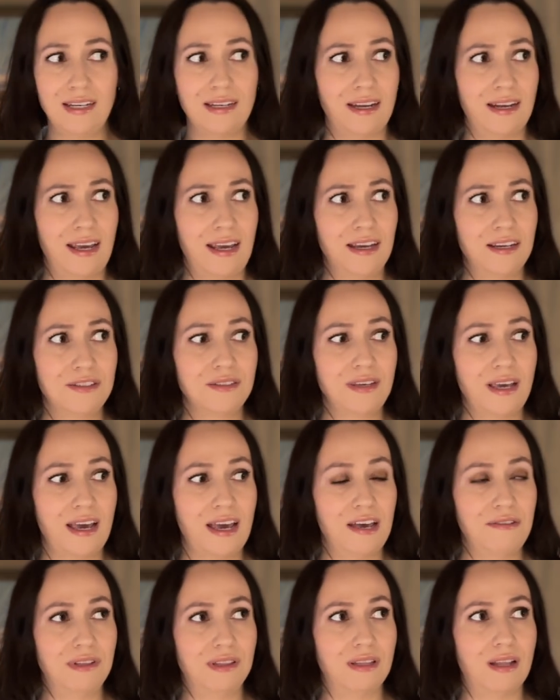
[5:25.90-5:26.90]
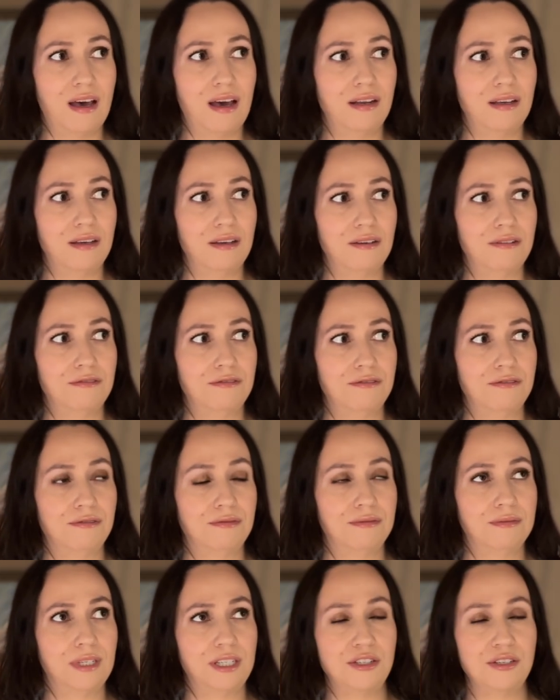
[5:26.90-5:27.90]
and I actually have a lot of,
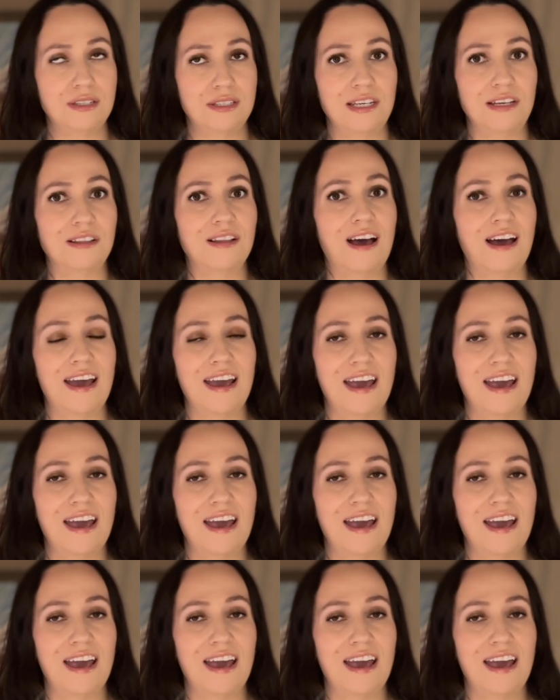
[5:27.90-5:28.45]
I shouldn't say a lot,